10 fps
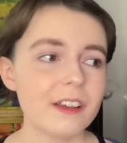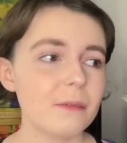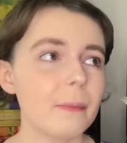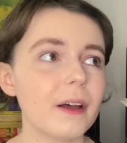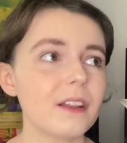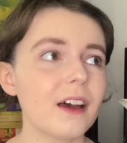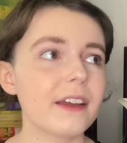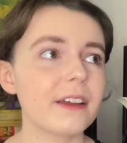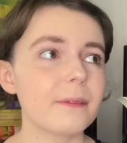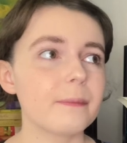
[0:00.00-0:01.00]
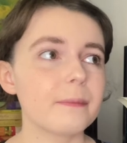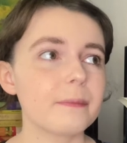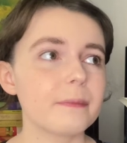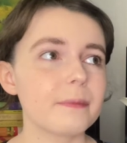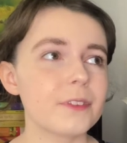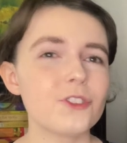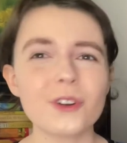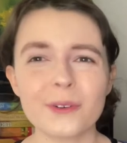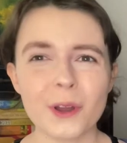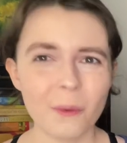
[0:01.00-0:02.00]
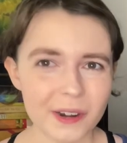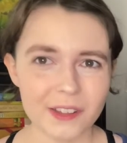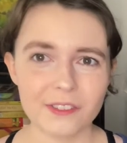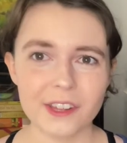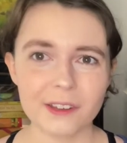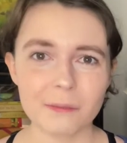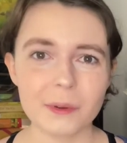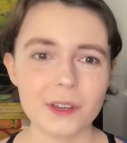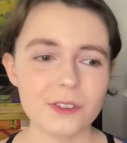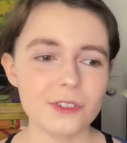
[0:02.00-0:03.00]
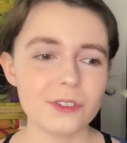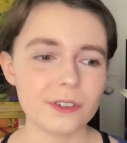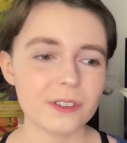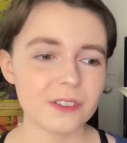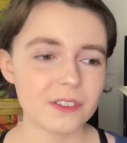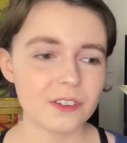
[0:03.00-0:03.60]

but like you don't know anything because you're